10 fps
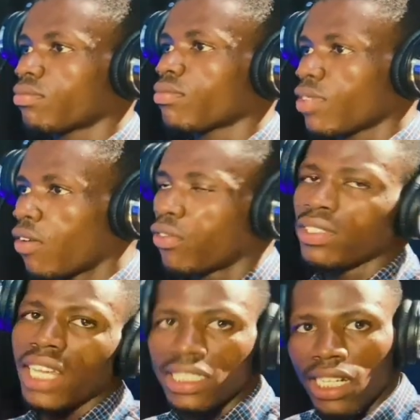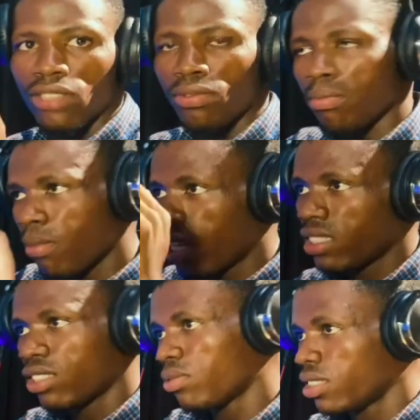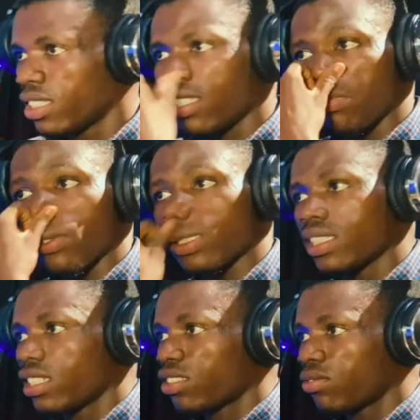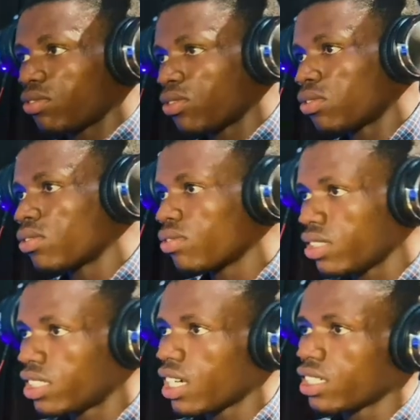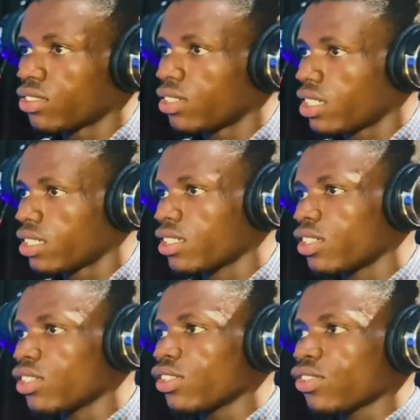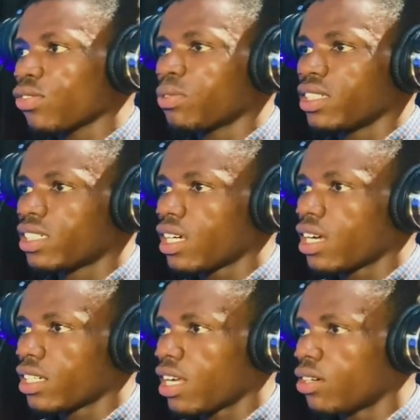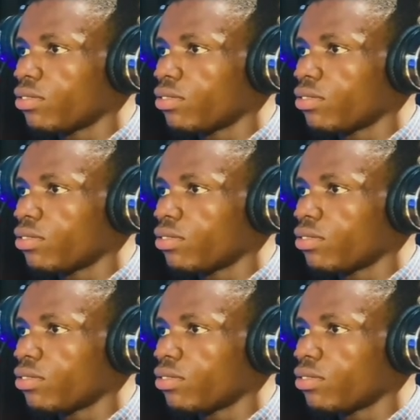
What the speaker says: of course I try to match it with it. This is because the track is not here. So with the track now,